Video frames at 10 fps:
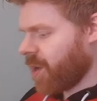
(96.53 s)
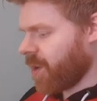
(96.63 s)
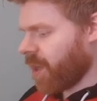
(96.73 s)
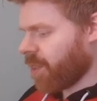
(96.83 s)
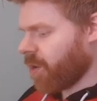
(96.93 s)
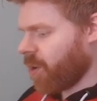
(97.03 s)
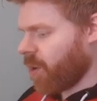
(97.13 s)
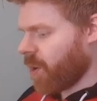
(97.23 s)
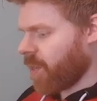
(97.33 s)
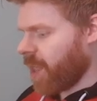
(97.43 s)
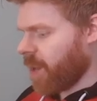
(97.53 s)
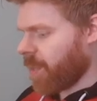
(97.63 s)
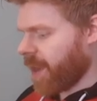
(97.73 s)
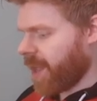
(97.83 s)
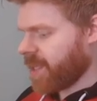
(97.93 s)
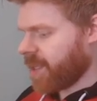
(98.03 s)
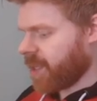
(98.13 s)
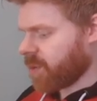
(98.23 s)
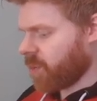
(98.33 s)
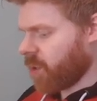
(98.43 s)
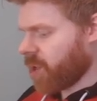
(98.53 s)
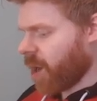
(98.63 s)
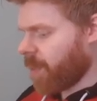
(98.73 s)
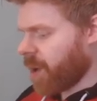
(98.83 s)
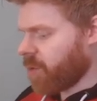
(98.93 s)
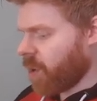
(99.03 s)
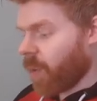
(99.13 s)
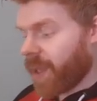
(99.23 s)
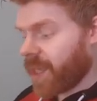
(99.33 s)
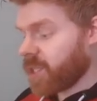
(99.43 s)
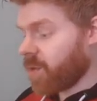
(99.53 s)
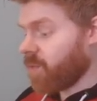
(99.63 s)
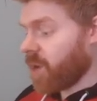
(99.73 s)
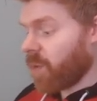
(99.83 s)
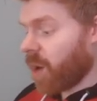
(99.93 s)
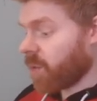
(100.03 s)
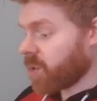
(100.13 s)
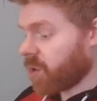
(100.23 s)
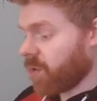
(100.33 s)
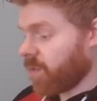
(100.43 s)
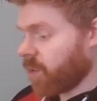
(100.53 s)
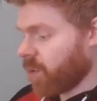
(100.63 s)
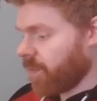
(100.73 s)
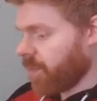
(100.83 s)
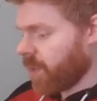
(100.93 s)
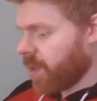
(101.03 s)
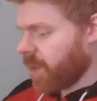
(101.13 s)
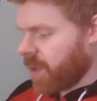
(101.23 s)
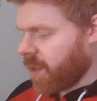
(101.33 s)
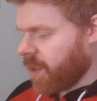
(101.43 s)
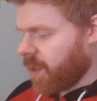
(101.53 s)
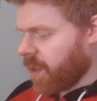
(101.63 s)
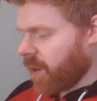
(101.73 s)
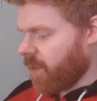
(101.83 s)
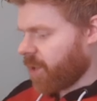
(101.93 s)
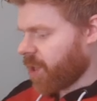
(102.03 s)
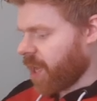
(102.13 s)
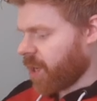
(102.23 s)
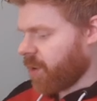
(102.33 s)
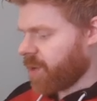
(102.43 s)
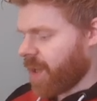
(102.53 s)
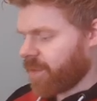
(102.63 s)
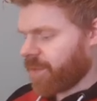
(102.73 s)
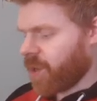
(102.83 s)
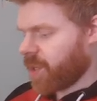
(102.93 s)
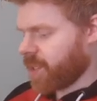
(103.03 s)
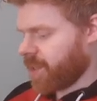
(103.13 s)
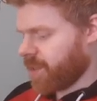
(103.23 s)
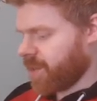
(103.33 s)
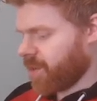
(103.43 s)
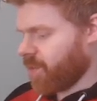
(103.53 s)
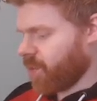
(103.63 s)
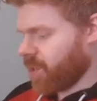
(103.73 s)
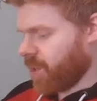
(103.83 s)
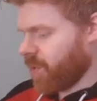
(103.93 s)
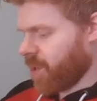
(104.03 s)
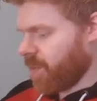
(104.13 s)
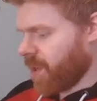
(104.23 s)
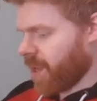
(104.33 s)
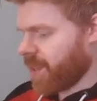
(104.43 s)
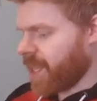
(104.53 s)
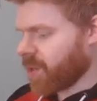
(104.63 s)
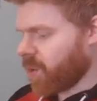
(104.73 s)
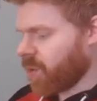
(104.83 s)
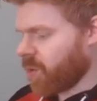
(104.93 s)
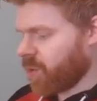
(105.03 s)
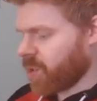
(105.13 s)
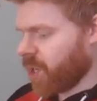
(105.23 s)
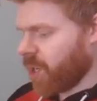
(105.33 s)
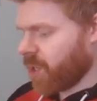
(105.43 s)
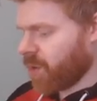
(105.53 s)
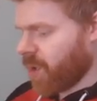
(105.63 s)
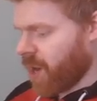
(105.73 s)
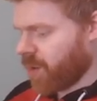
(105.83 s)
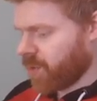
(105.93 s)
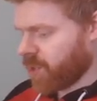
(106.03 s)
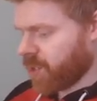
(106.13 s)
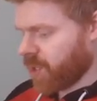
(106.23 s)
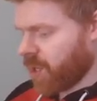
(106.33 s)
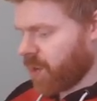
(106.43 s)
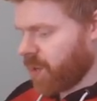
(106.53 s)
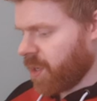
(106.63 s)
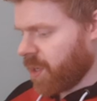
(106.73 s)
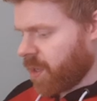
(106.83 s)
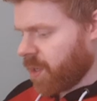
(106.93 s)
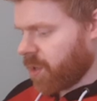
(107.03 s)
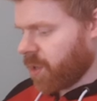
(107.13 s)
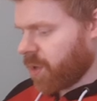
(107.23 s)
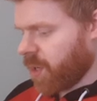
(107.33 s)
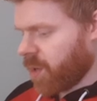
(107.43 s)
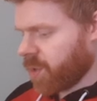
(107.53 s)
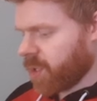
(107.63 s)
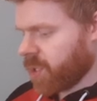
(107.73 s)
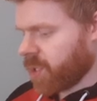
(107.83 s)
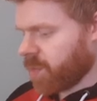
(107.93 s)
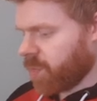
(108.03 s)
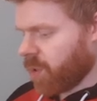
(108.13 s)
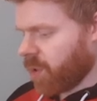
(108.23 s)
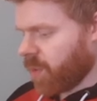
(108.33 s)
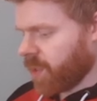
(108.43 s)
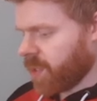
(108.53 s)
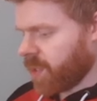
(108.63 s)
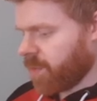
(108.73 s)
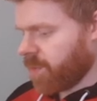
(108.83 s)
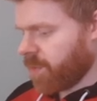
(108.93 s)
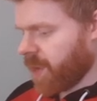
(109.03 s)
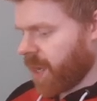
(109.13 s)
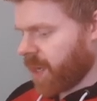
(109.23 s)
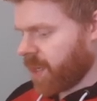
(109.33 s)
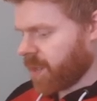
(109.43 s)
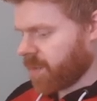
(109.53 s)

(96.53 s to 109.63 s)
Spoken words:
we'll get through the players in this one. We've got João Pedro Awaki, he's doing really well, such good form. Overshadowed Evan Ferguson, unfortunately, quite a bit. And these are all turned around, so I'm going to try not to spoil what's in the back.